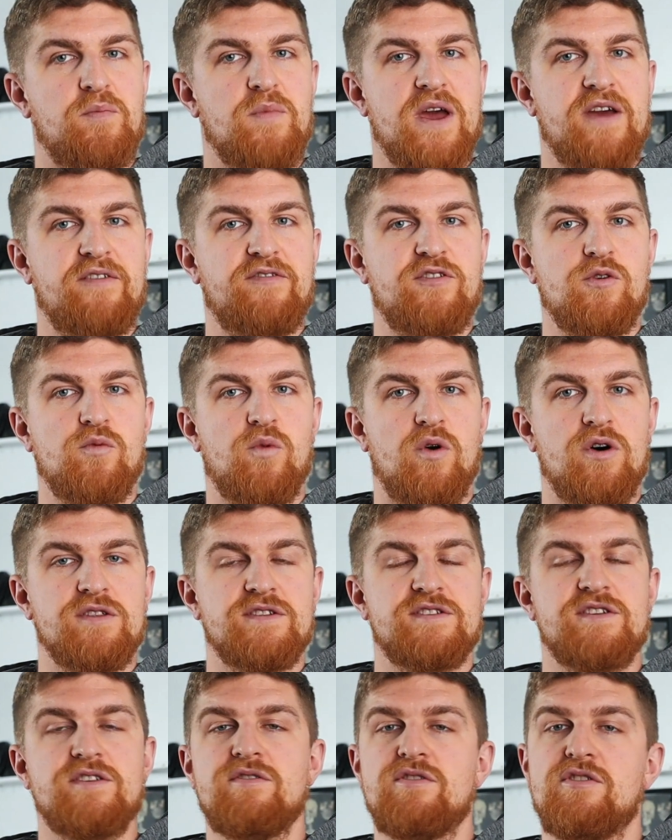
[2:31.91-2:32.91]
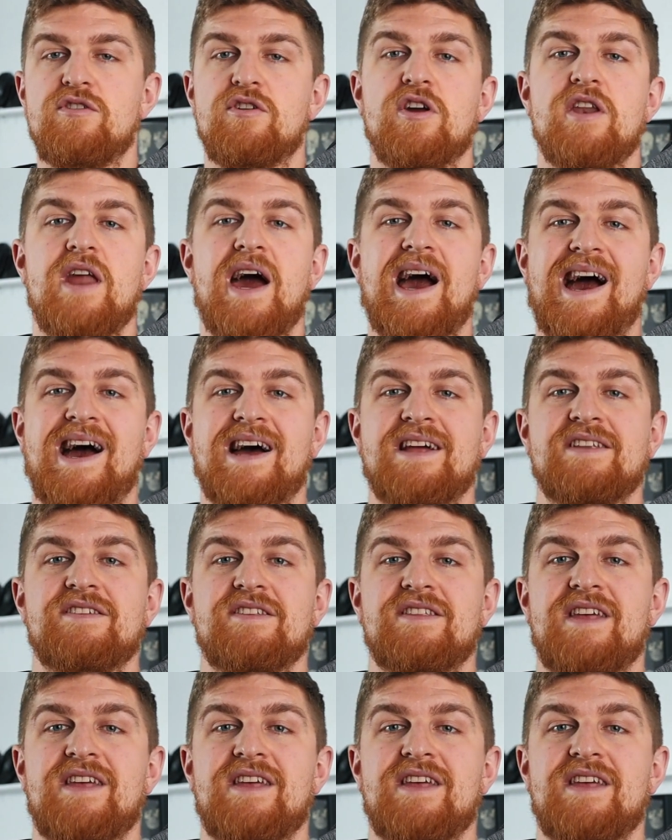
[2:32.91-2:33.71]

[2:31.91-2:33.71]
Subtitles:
If you want to, you can add